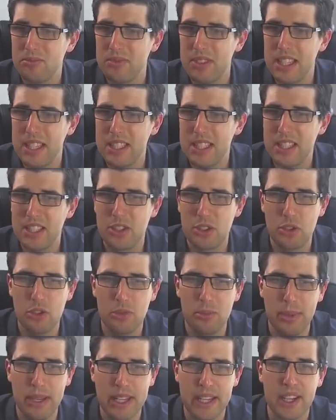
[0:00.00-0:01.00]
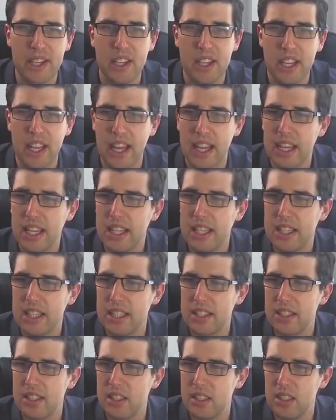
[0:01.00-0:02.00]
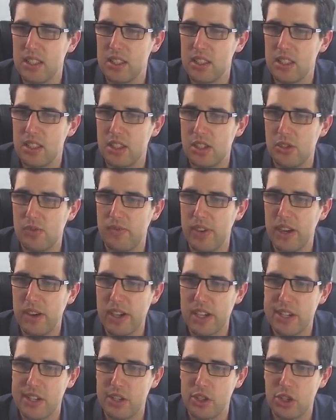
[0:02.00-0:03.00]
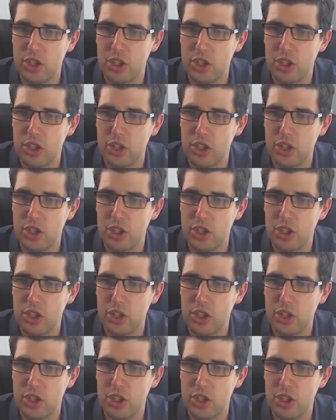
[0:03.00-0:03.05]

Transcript: This is too big. Okay, this is very